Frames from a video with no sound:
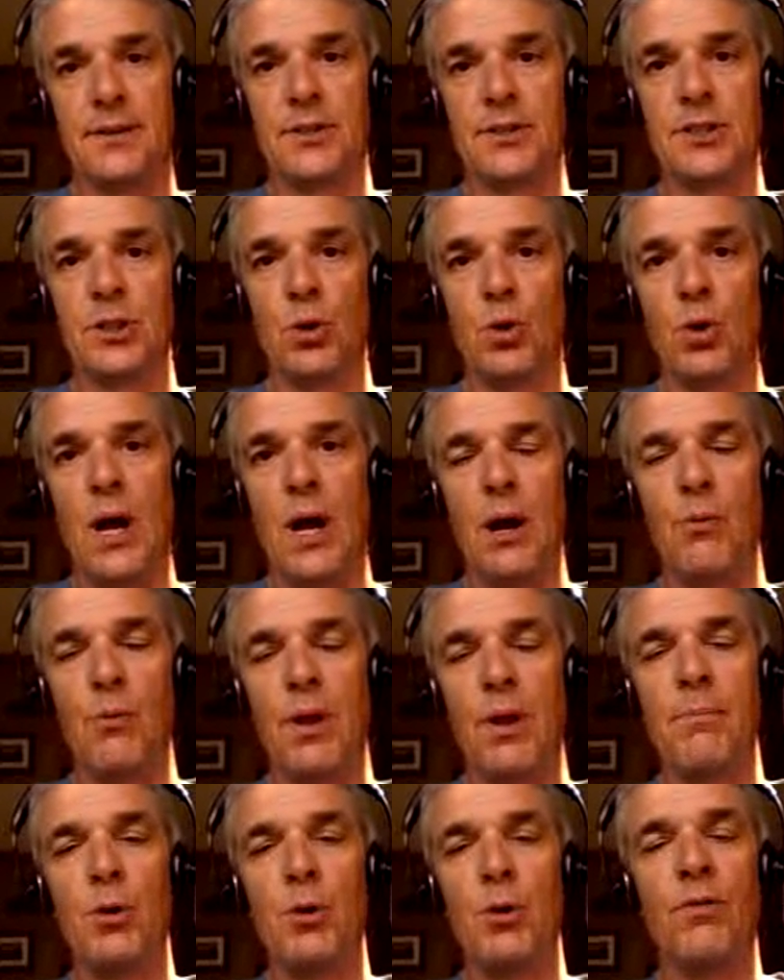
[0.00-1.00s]
So how we
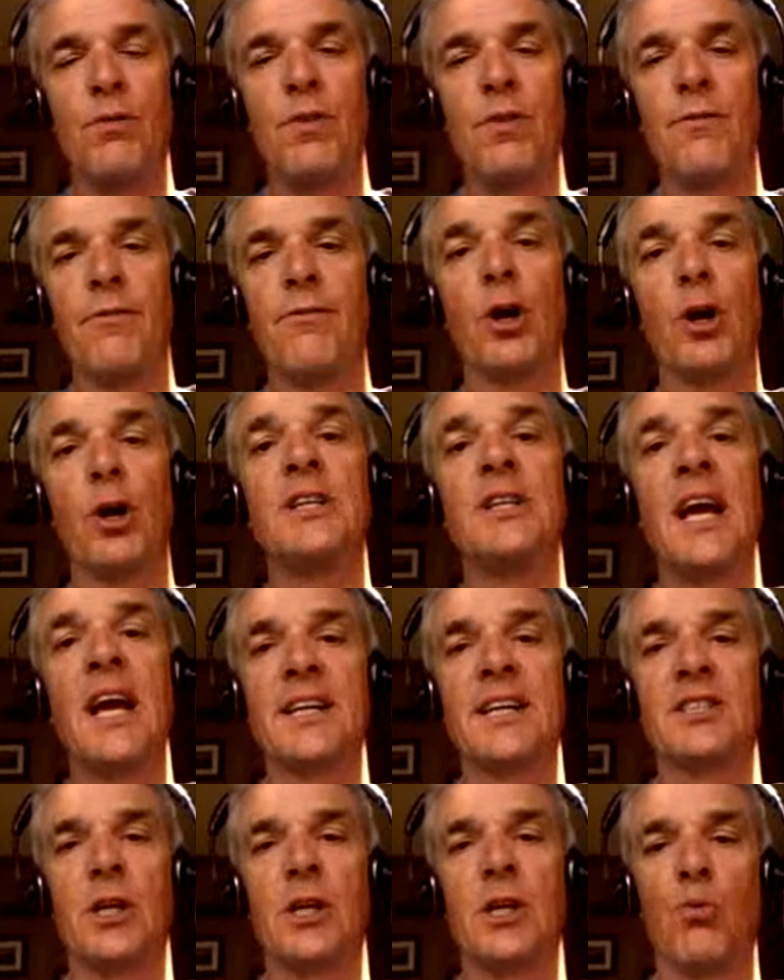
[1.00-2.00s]
move the
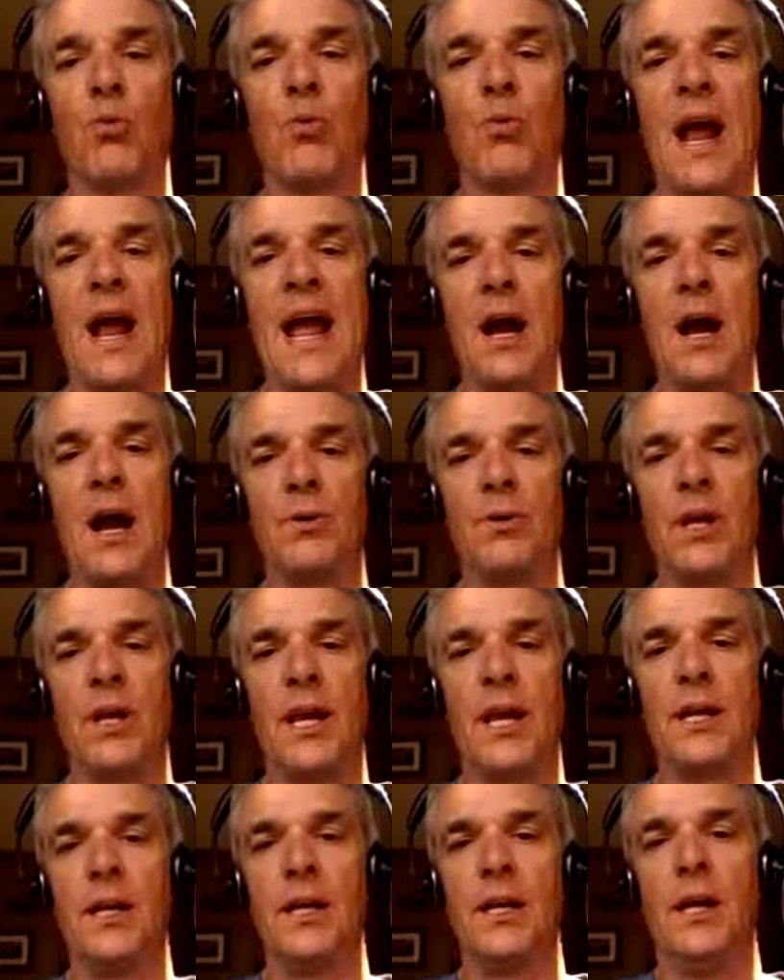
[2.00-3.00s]
vertex around
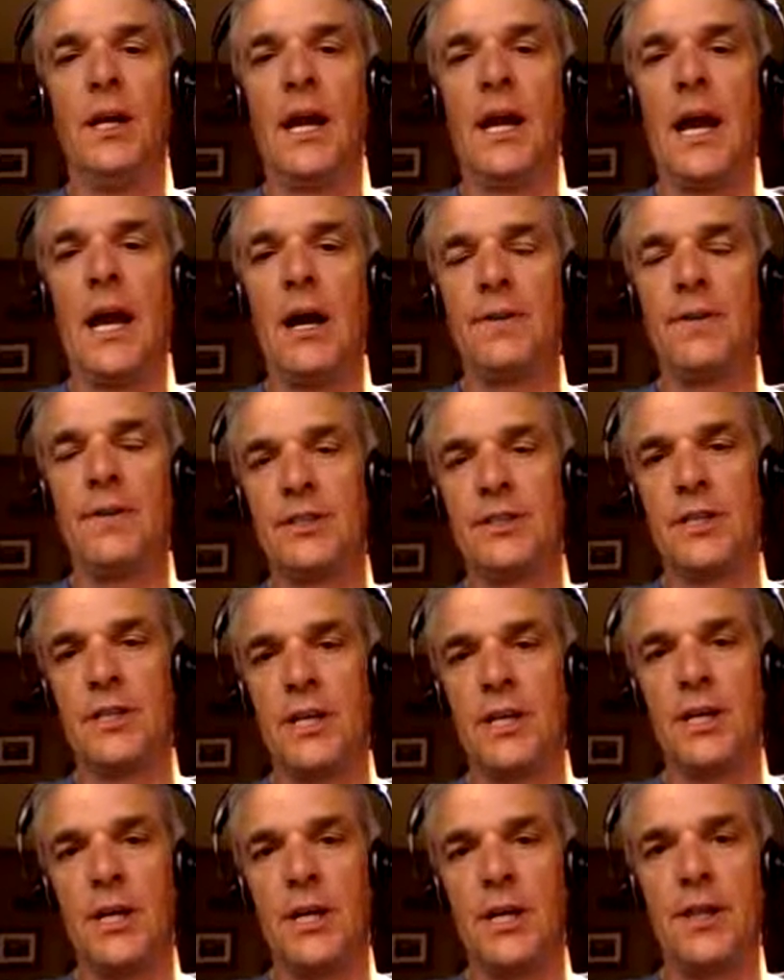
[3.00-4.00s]
and how
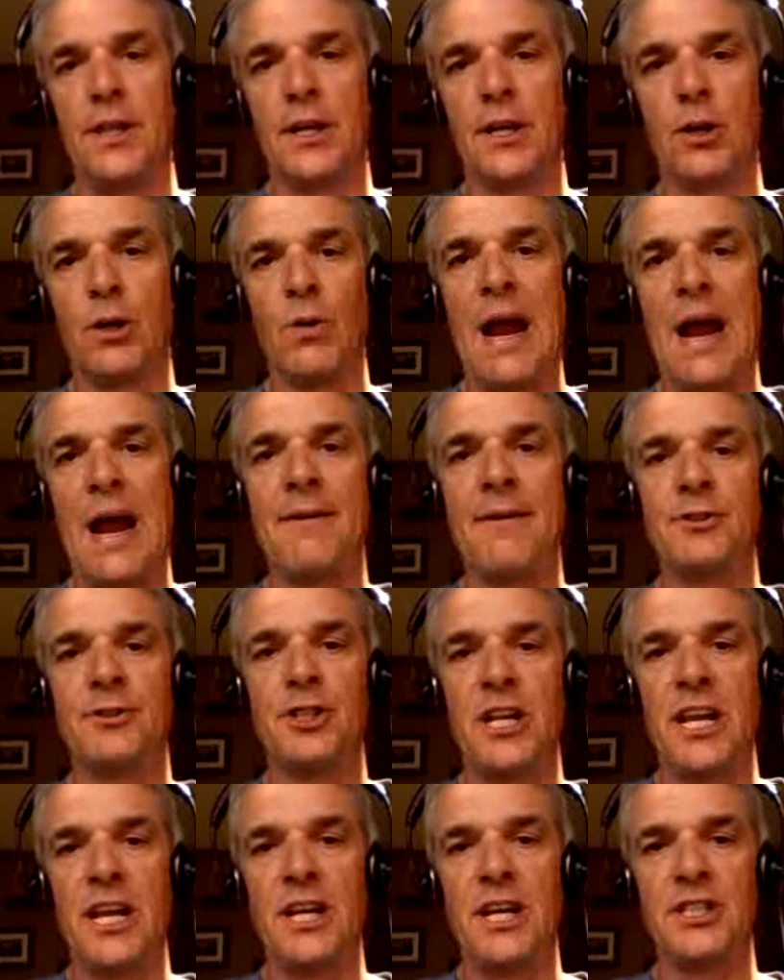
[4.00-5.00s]
the graph
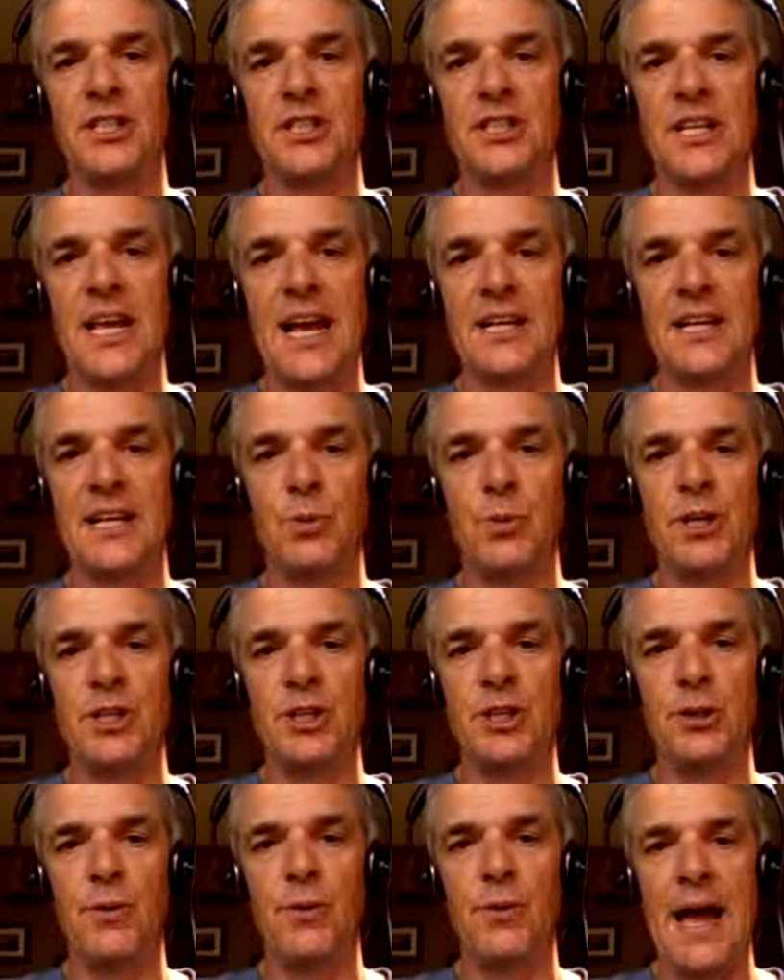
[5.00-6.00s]
changes as we
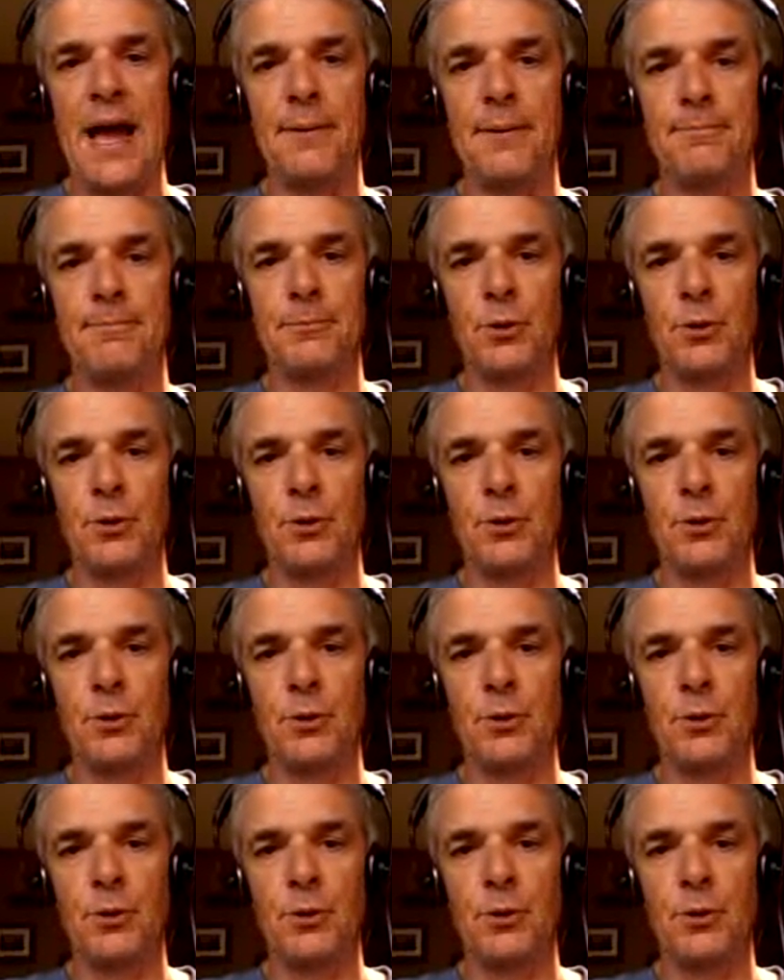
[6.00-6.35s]
do that.